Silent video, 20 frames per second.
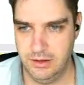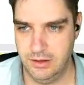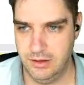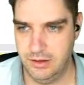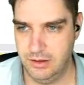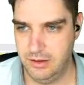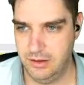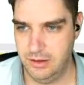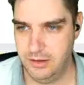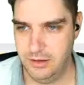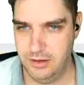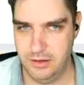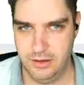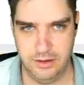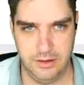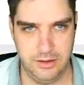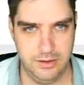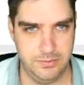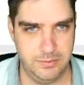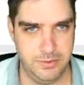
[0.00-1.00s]

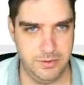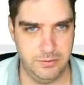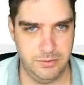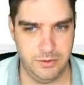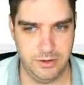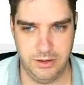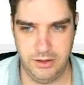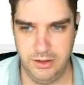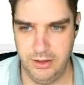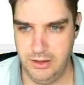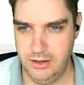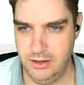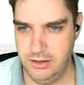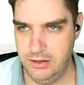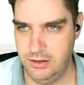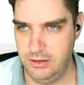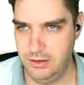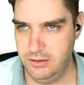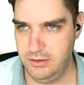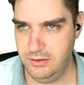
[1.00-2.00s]
That's been run
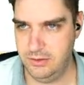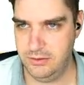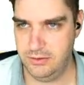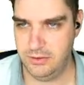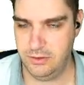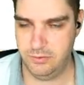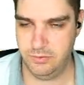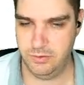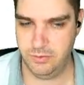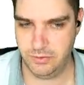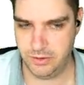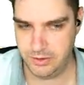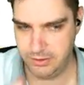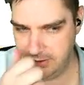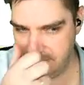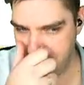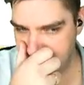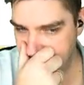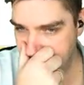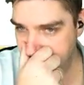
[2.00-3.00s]
in. So if we run
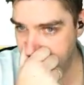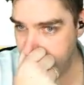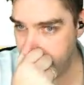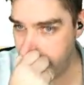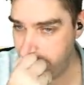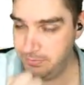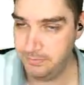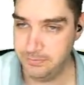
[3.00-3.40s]
this now,